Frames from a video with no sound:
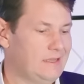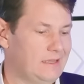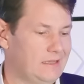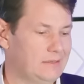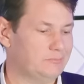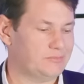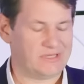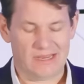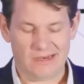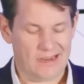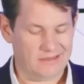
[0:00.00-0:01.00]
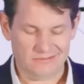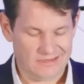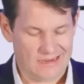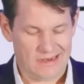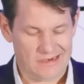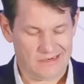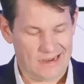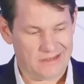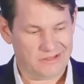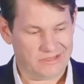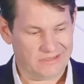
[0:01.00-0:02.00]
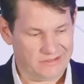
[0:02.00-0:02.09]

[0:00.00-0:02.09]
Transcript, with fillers: Um, and and, and, and the,